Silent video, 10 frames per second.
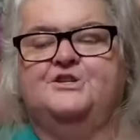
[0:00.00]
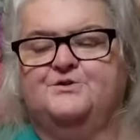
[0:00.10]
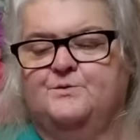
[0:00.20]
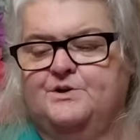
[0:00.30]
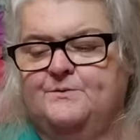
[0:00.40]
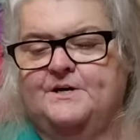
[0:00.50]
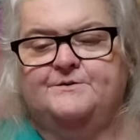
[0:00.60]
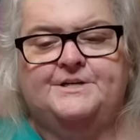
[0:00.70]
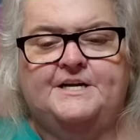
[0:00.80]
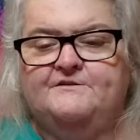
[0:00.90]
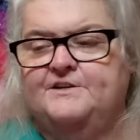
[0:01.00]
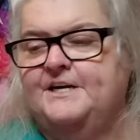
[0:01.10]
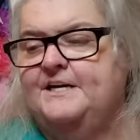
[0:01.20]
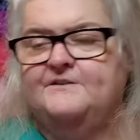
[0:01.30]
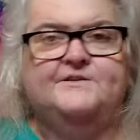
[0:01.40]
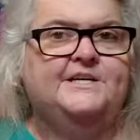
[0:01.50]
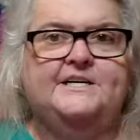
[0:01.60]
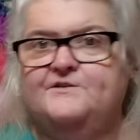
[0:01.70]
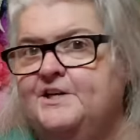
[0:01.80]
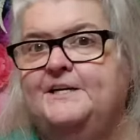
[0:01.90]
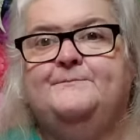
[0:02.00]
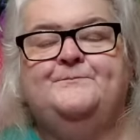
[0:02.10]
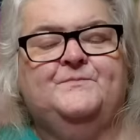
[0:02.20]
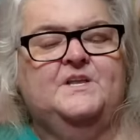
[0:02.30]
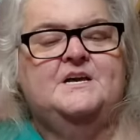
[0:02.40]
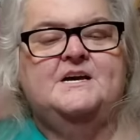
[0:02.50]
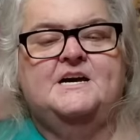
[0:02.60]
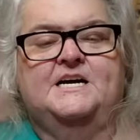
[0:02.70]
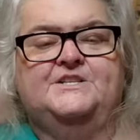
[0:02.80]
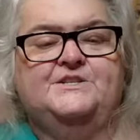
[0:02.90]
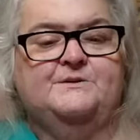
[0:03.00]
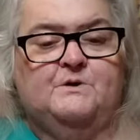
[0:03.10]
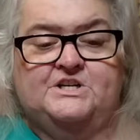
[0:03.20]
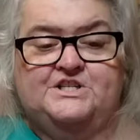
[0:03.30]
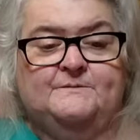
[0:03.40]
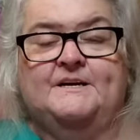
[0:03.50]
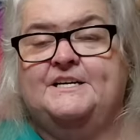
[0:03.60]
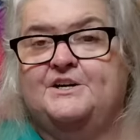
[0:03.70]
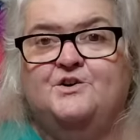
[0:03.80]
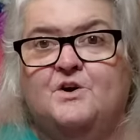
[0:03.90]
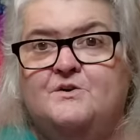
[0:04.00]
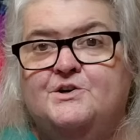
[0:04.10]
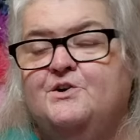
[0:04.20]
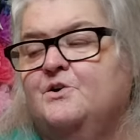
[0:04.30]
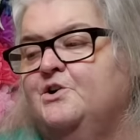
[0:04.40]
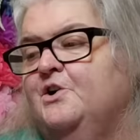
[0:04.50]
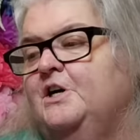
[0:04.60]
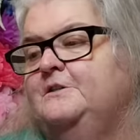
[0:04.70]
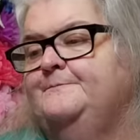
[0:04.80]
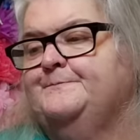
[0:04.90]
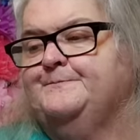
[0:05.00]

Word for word: just went around it every day every day every day and watched the blanket grow and grow and grow